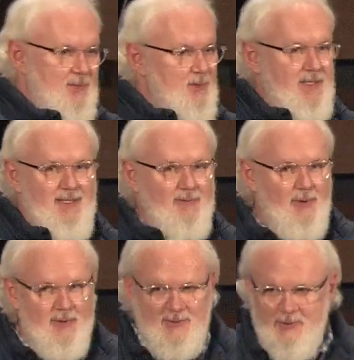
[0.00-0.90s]
usually leave
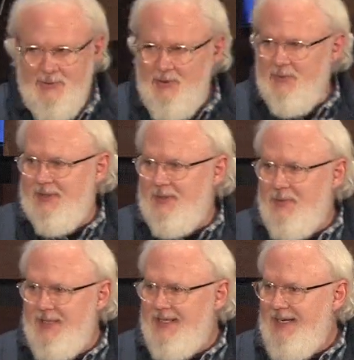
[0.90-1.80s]
all their tools over there
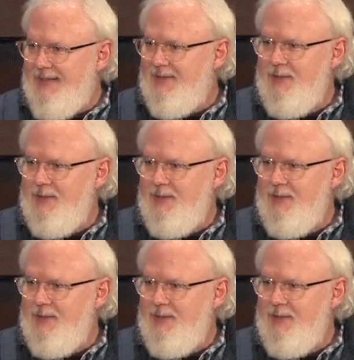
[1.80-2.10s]
when they got there.